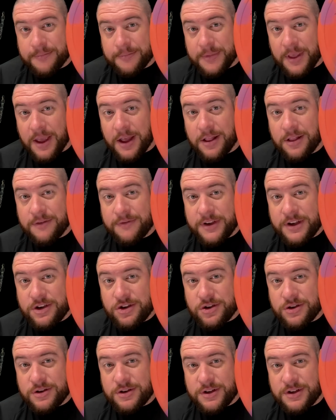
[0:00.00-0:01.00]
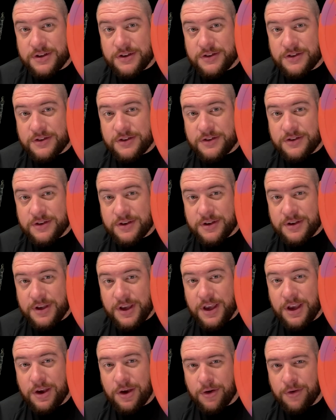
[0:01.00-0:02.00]
the Elevation Discs
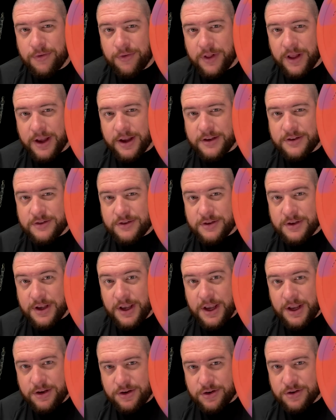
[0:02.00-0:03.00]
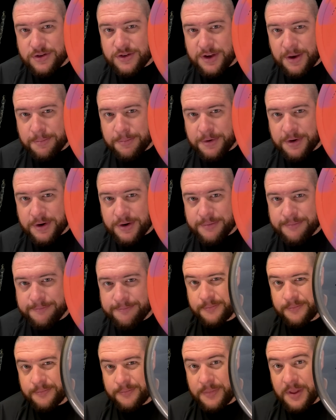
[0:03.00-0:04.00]
Ecoflex Interceptor,
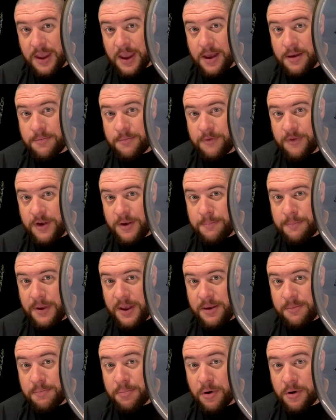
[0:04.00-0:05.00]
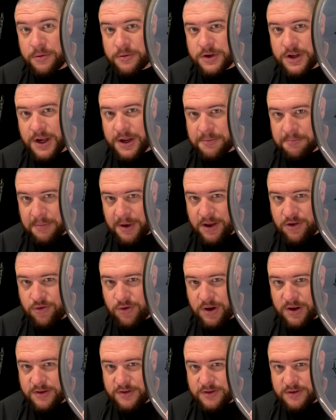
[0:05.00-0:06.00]
the MVP Proton
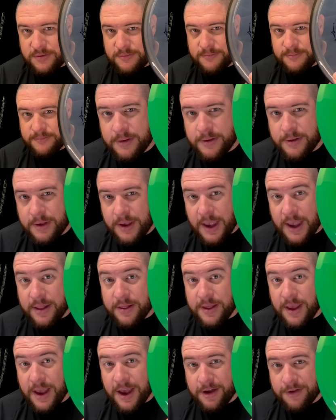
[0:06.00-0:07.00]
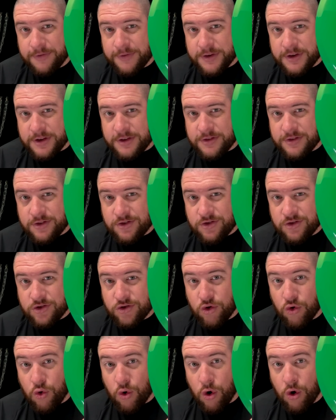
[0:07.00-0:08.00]
Matrix, and the Alpha Discs
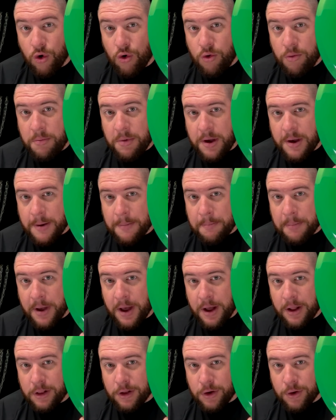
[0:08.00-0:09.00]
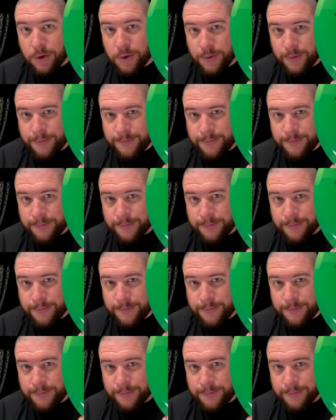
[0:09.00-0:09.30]
Chrome Apollo.